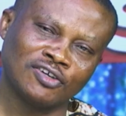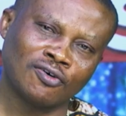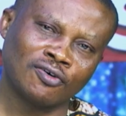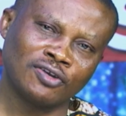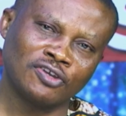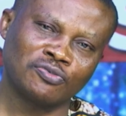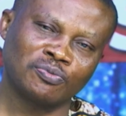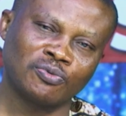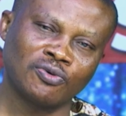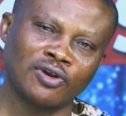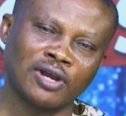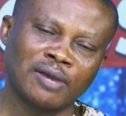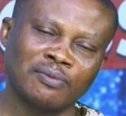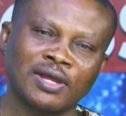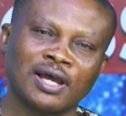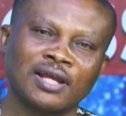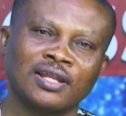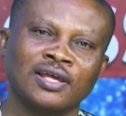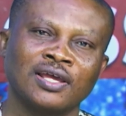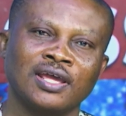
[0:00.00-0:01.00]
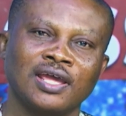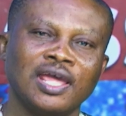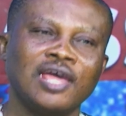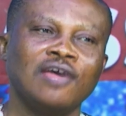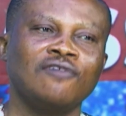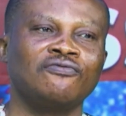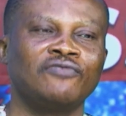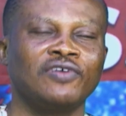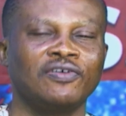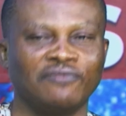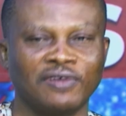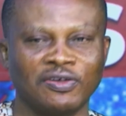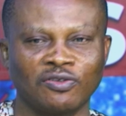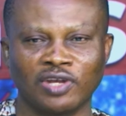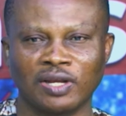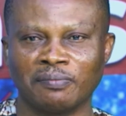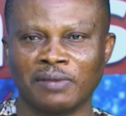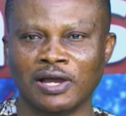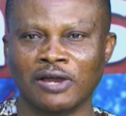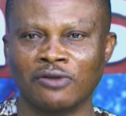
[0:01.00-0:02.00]
on this program that every investor
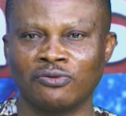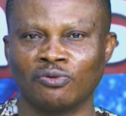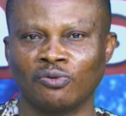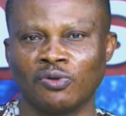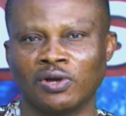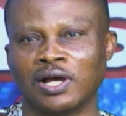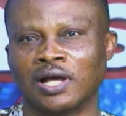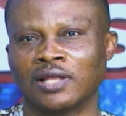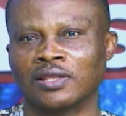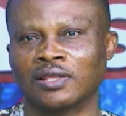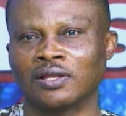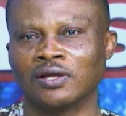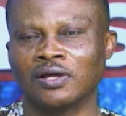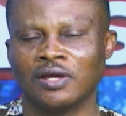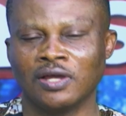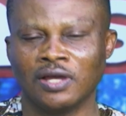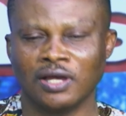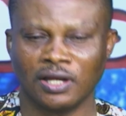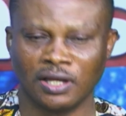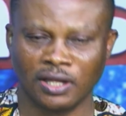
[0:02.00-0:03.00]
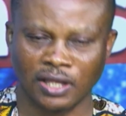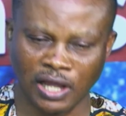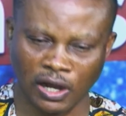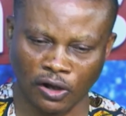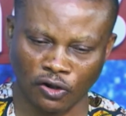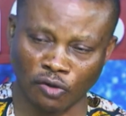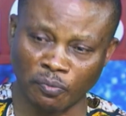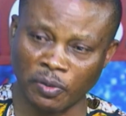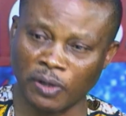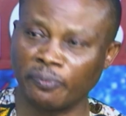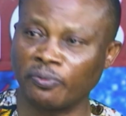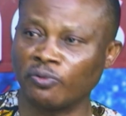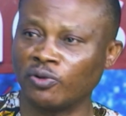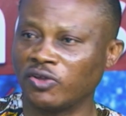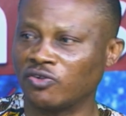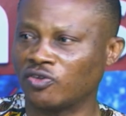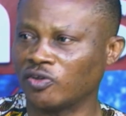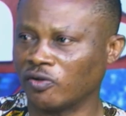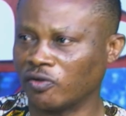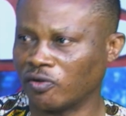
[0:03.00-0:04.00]
in the market should look at the economic
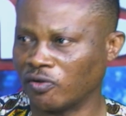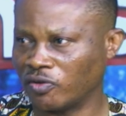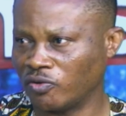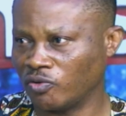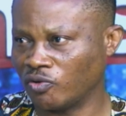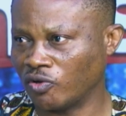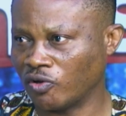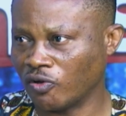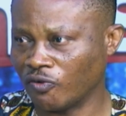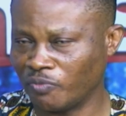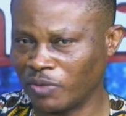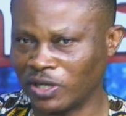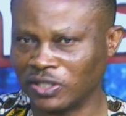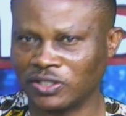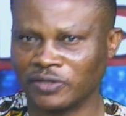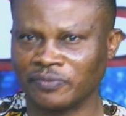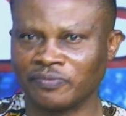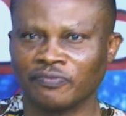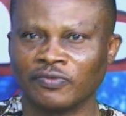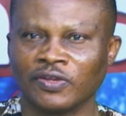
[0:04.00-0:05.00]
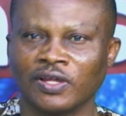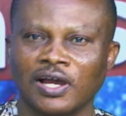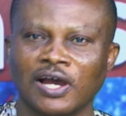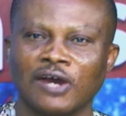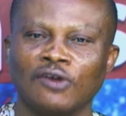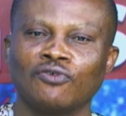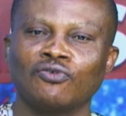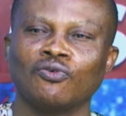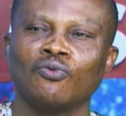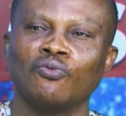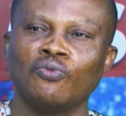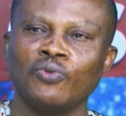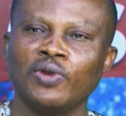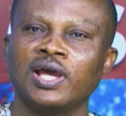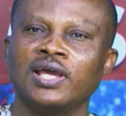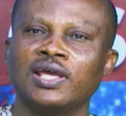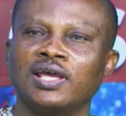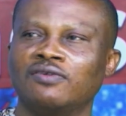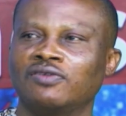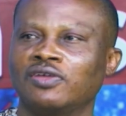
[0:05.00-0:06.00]
policy of the new government mm. and also where
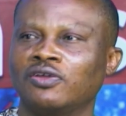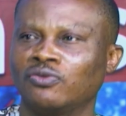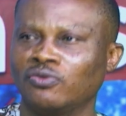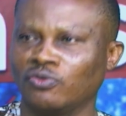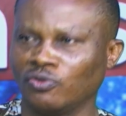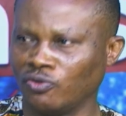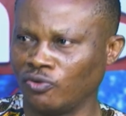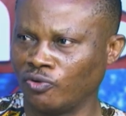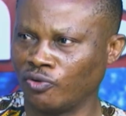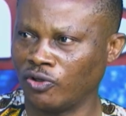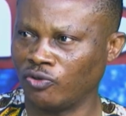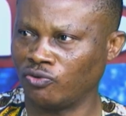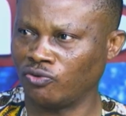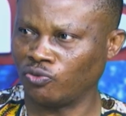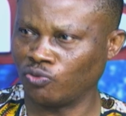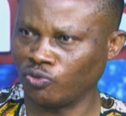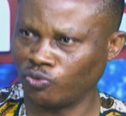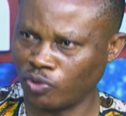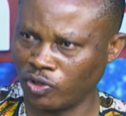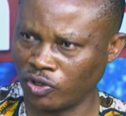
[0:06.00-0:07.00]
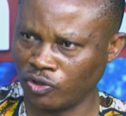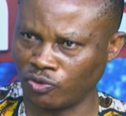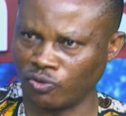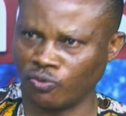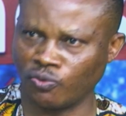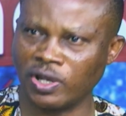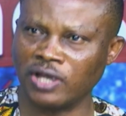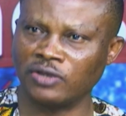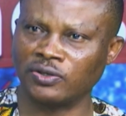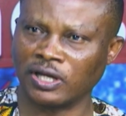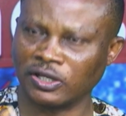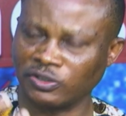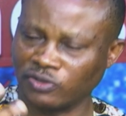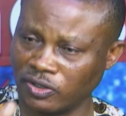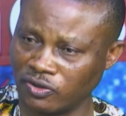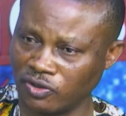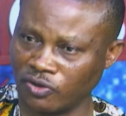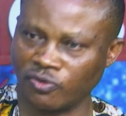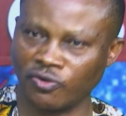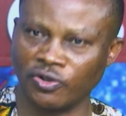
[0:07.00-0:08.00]
is it you know, going to, to, to where is Russia
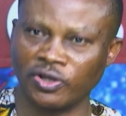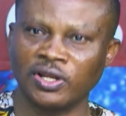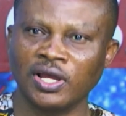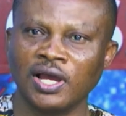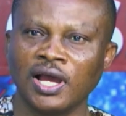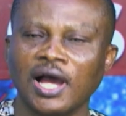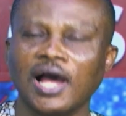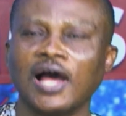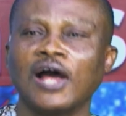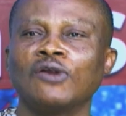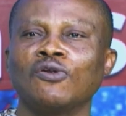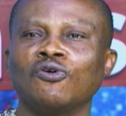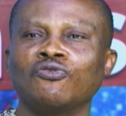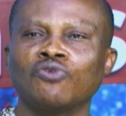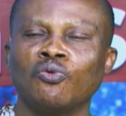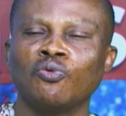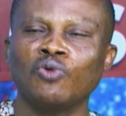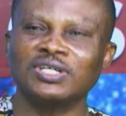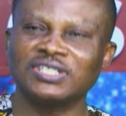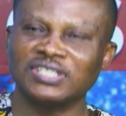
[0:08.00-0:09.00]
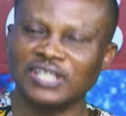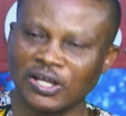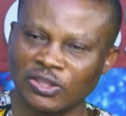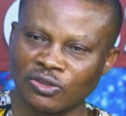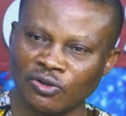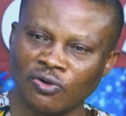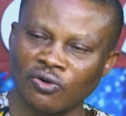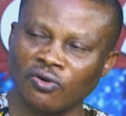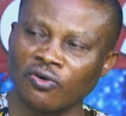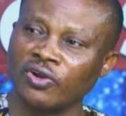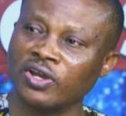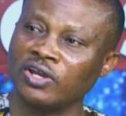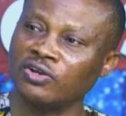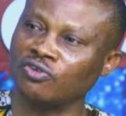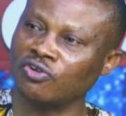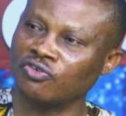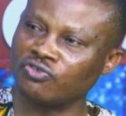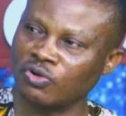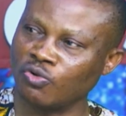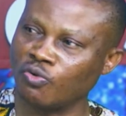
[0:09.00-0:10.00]
is it going and also which sector or
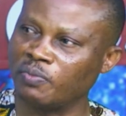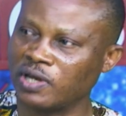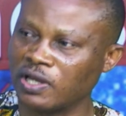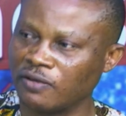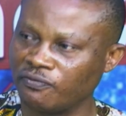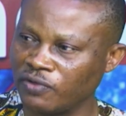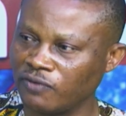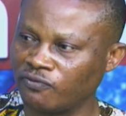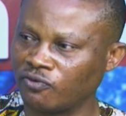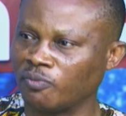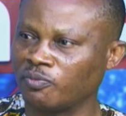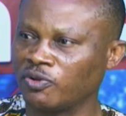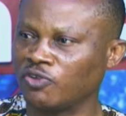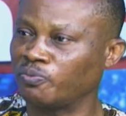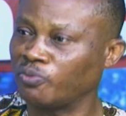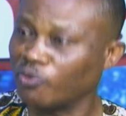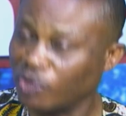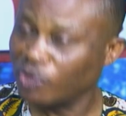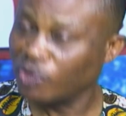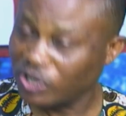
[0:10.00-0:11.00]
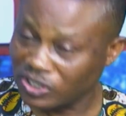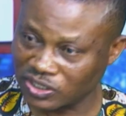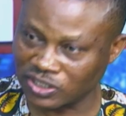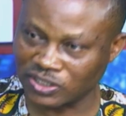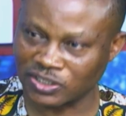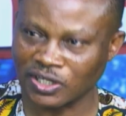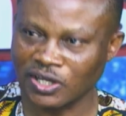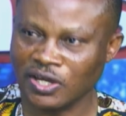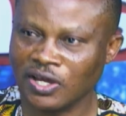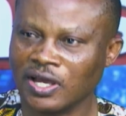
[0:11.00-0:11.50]
industry will benefit from these policies.